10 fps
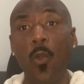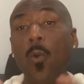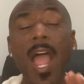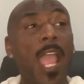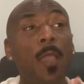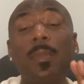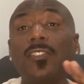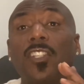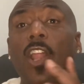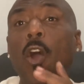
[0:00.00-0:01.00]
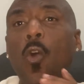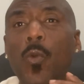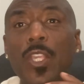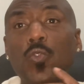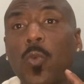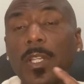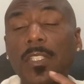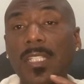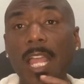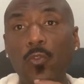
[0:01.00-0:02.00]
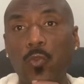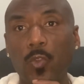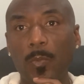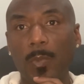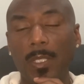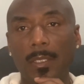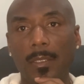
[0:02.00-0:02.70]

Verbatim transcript: Why? Because it always works out for me.